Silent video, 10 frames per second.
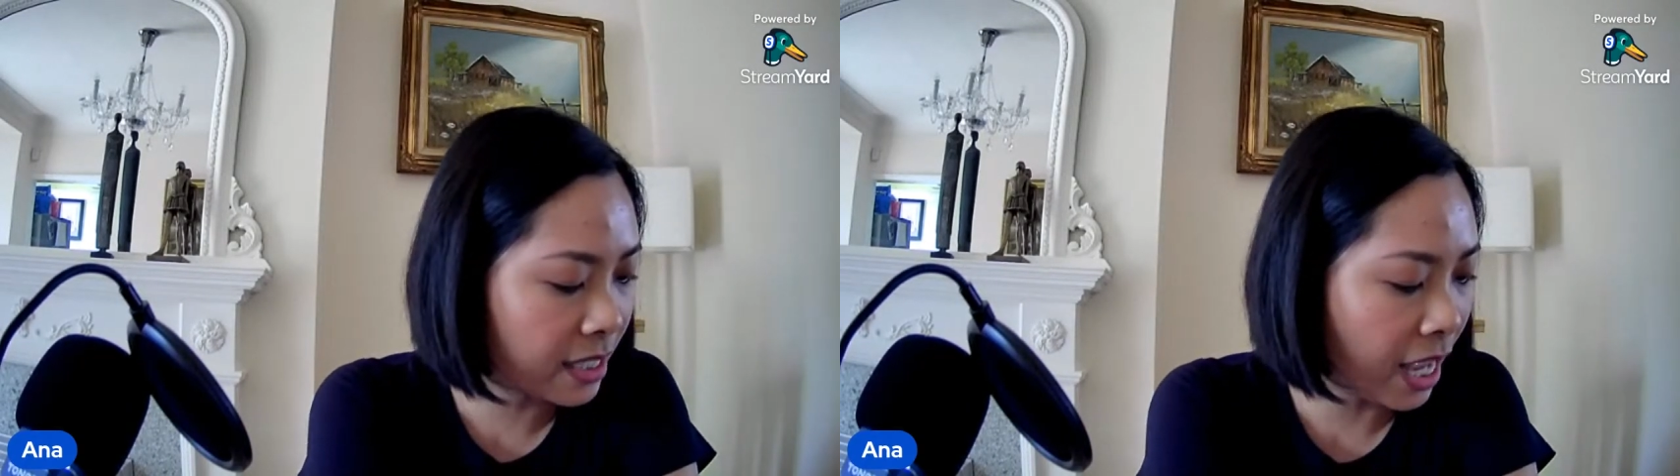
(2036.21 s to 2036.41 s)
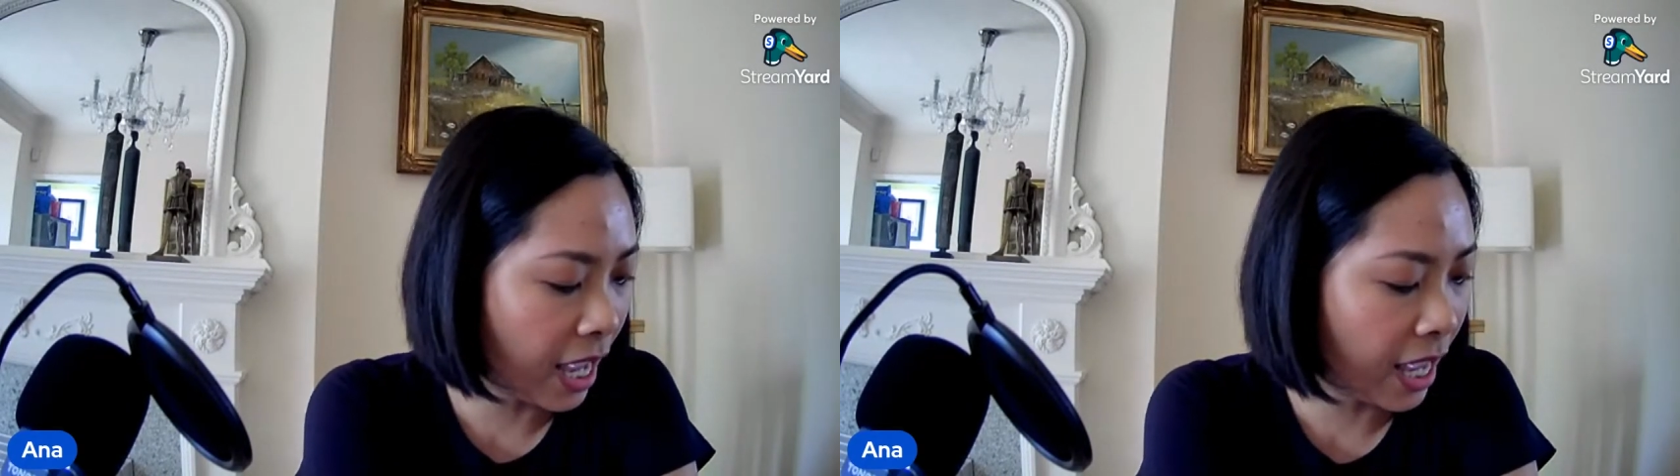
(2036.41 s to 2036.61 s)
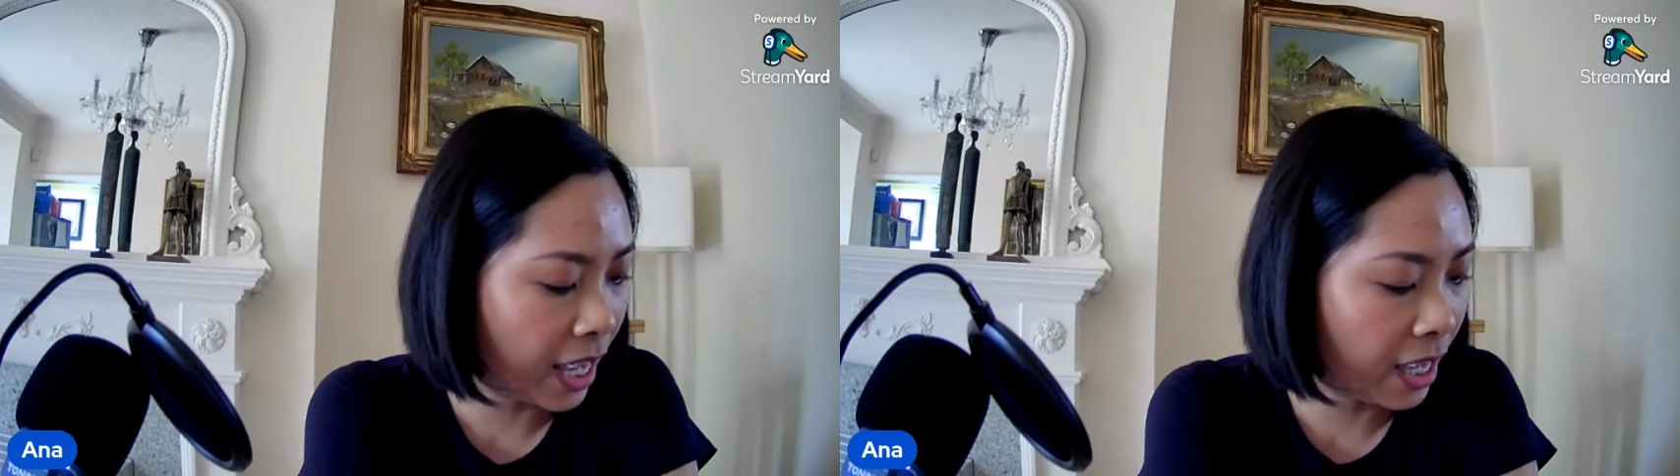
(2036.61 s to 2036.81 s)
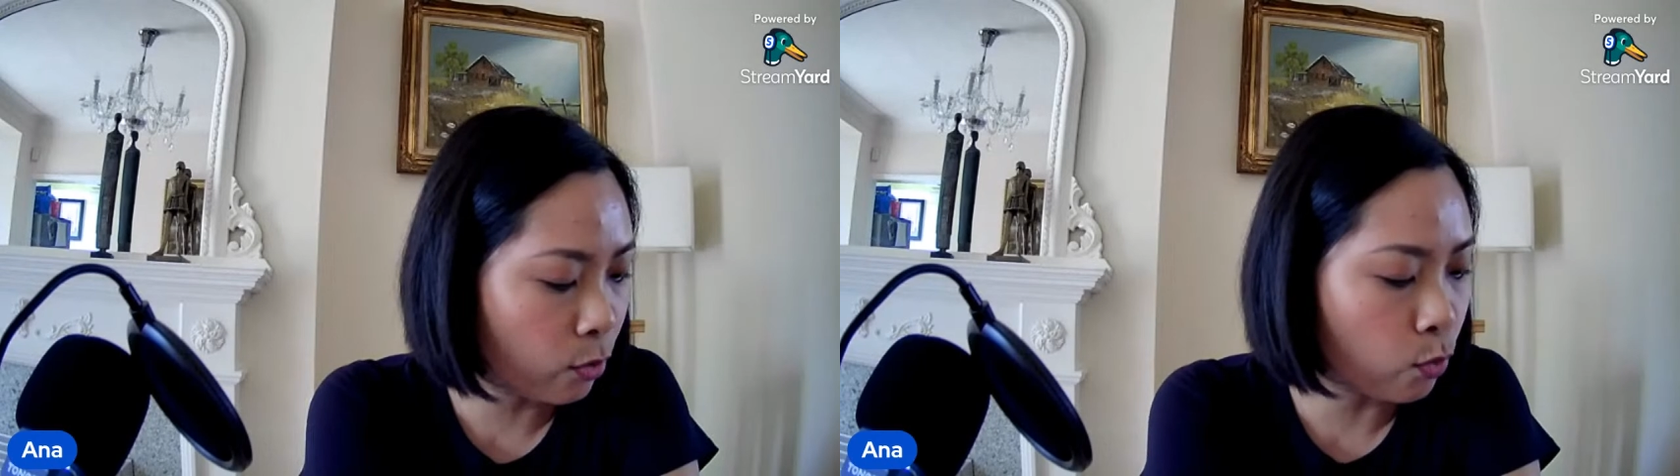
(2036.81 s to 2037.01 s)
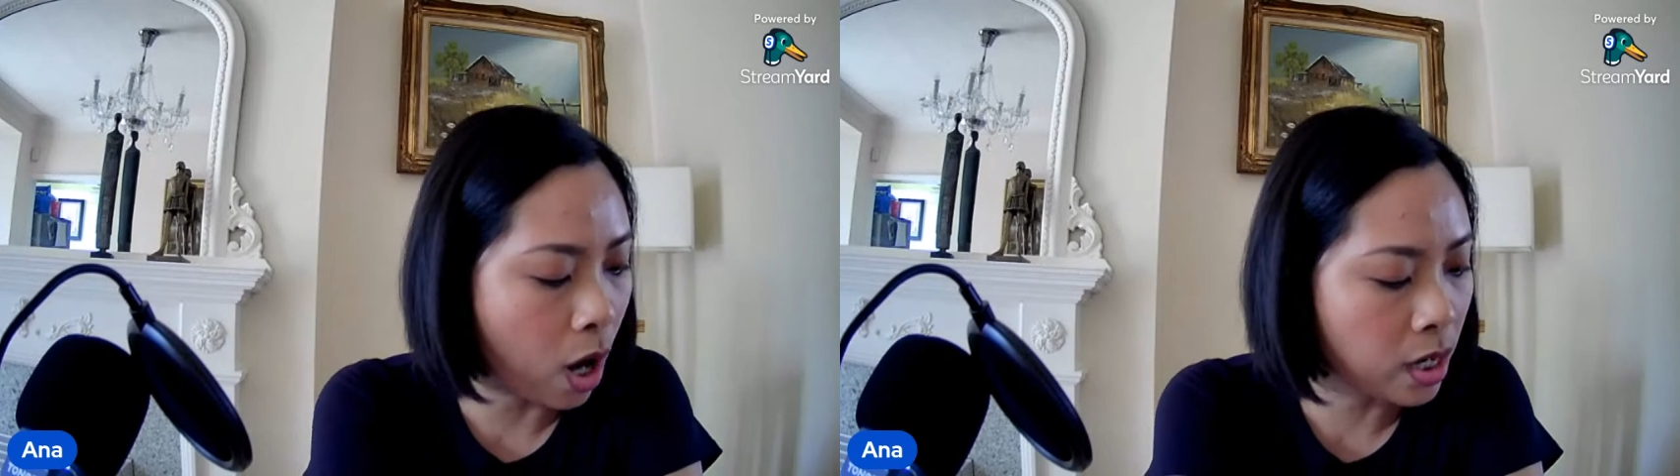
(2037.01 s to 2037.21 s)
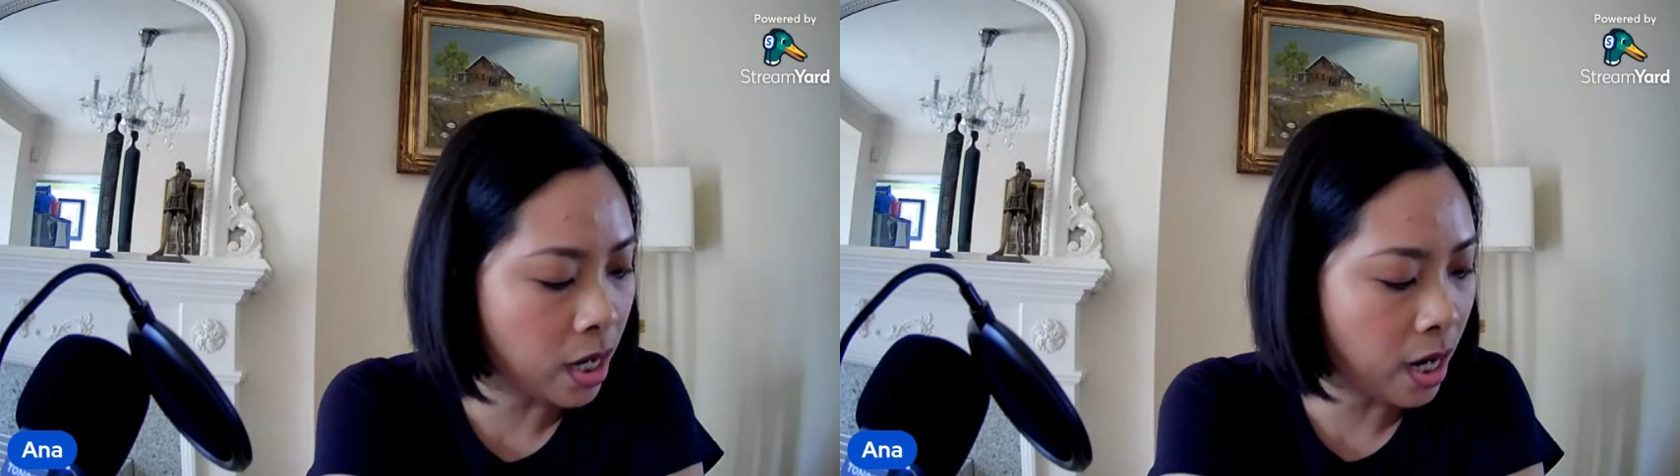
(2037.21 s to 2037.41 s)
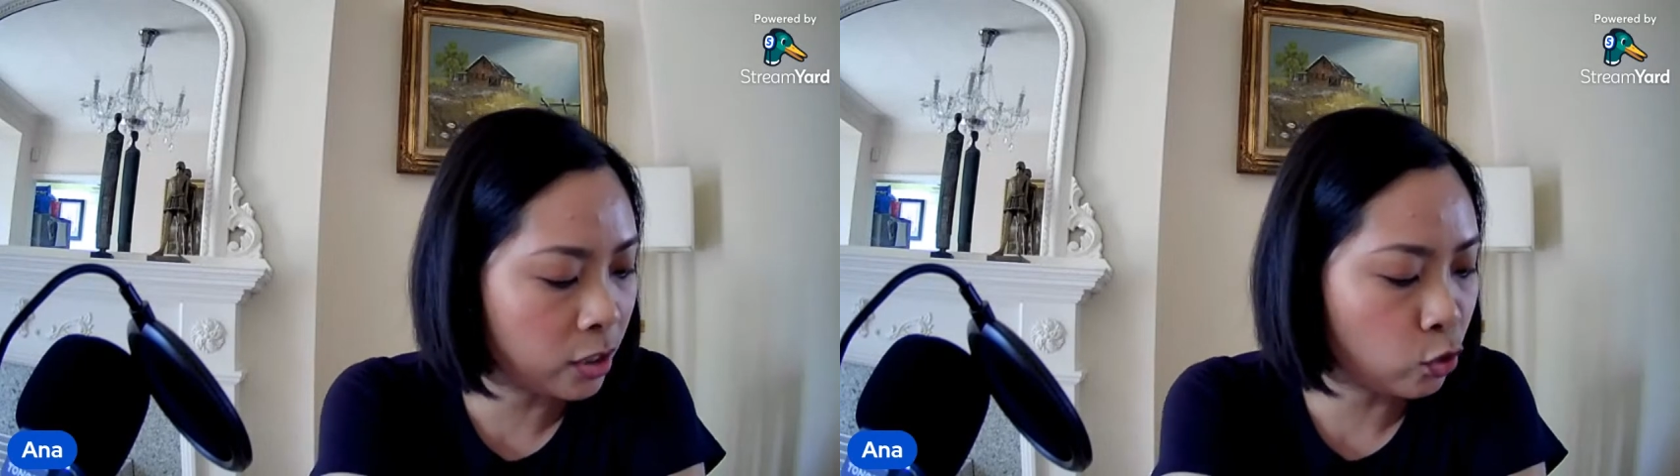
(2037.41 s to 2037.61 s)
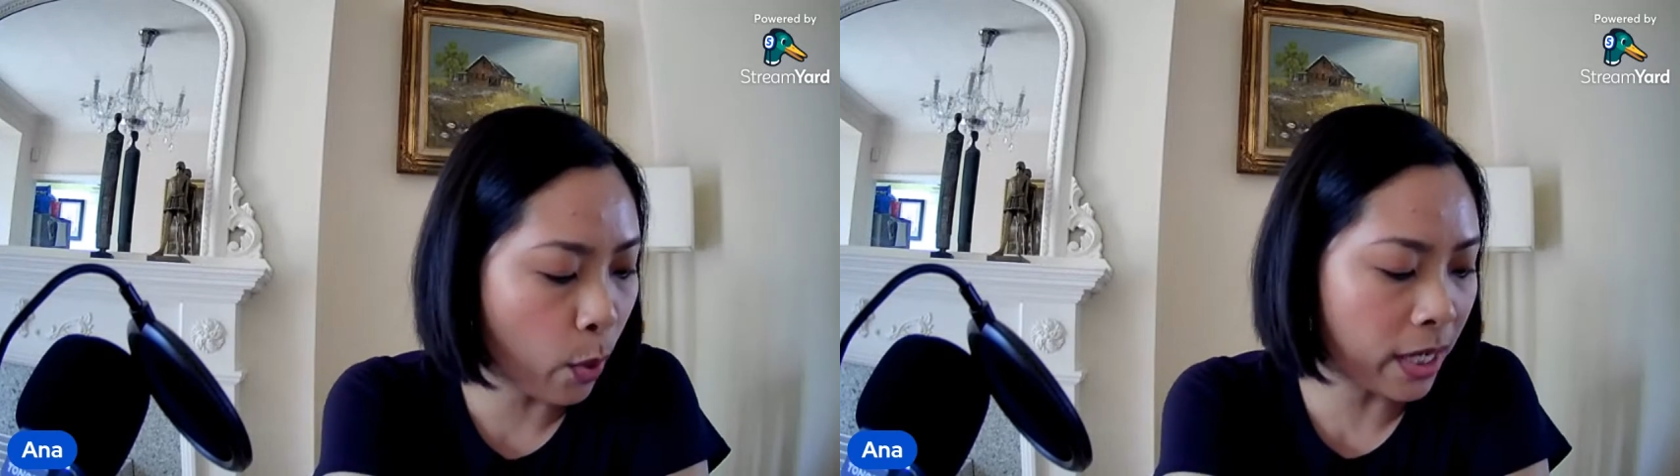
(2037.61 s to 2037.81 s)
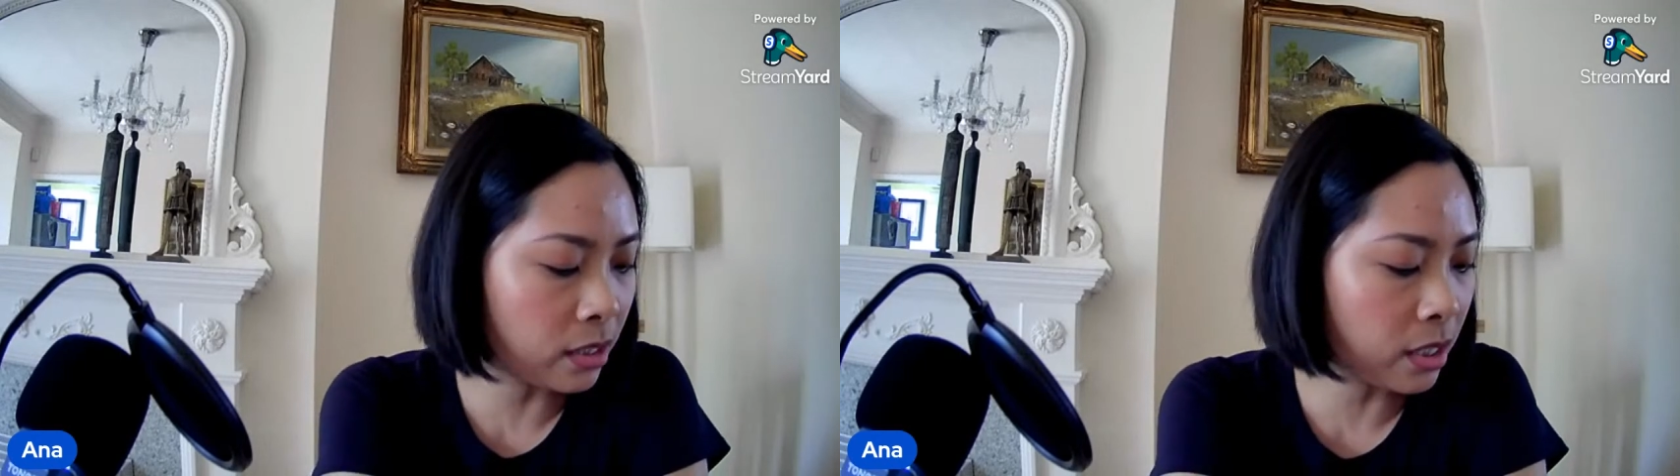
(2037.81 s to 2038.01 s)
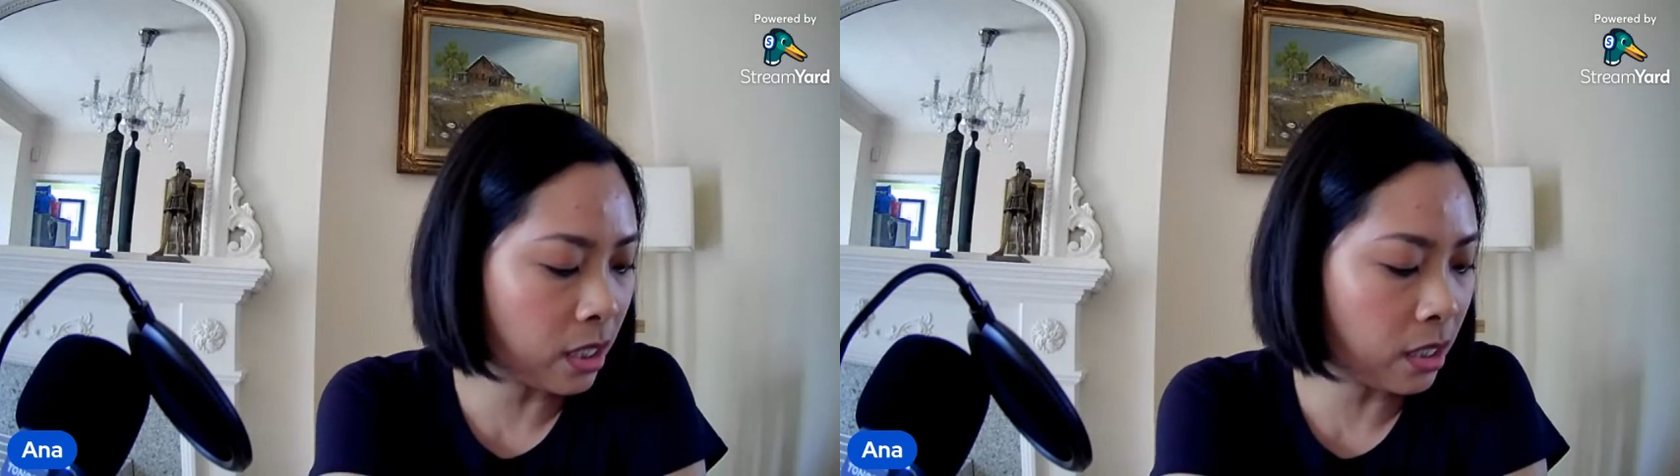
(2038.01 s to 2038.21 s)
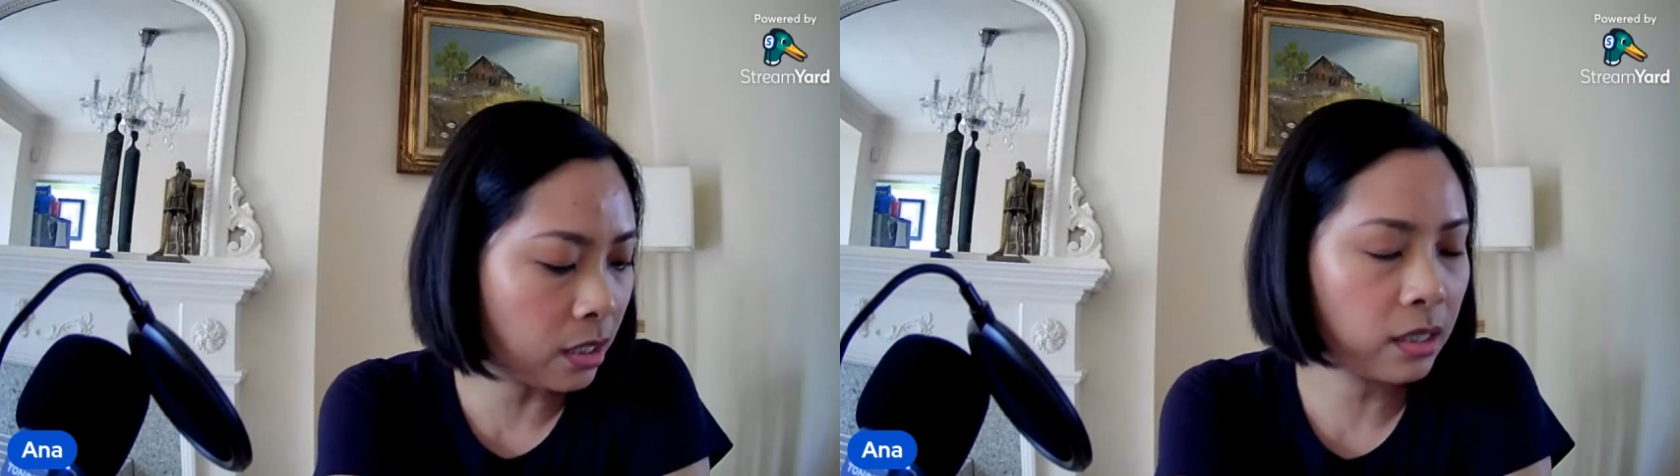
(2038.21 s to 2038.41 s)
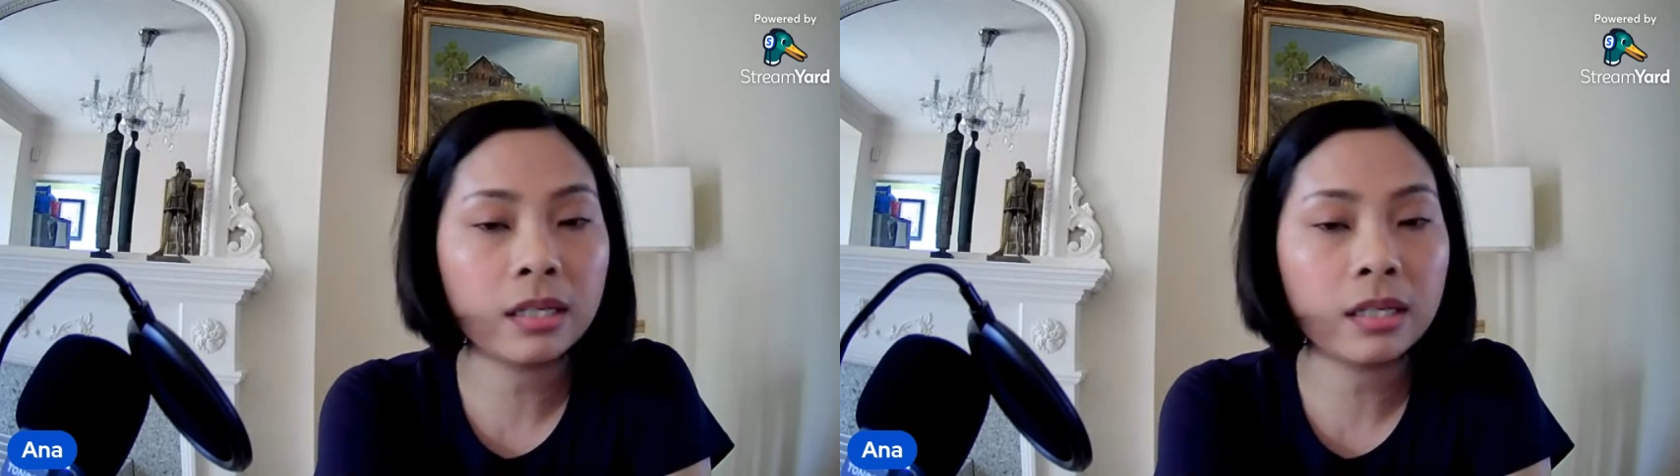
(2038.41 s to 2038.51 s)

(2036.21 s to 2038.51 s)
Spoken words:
say 1920.